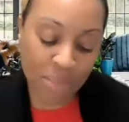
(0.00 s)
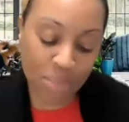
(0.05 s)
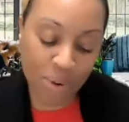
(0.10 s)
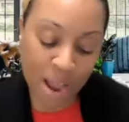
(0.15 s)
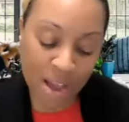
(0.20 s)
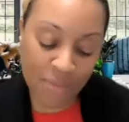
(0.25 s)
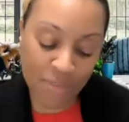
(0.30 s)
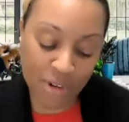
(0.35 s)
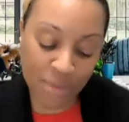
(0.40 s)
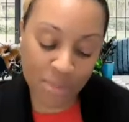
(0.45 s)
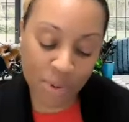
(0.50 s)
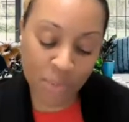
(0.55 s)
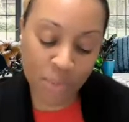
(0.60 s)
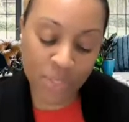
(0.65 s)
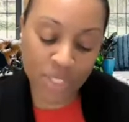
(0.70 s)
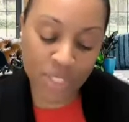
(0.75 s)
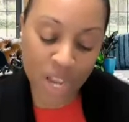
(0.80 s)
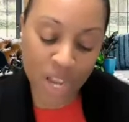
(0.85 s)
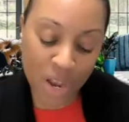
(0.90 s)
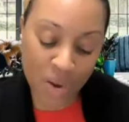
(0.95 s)
profitable
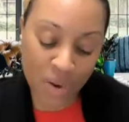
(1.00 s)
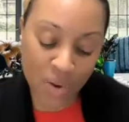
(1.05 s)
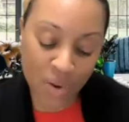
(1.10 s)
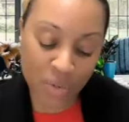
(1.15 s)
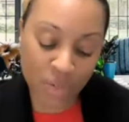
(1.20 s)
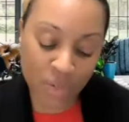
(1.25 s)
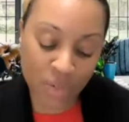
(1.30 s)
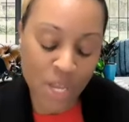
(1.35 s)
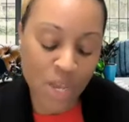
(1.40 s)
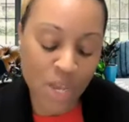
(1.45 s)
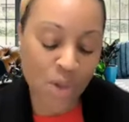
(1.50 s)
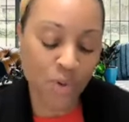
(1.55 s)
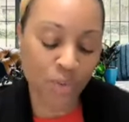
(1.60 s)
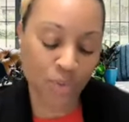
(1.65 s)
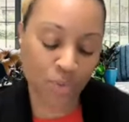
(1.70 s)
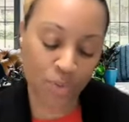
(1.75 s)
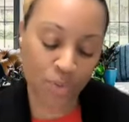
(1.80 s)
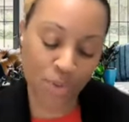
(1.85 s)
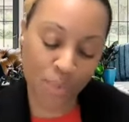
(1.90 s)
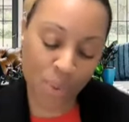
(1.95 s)
return
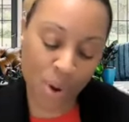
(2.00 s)
through the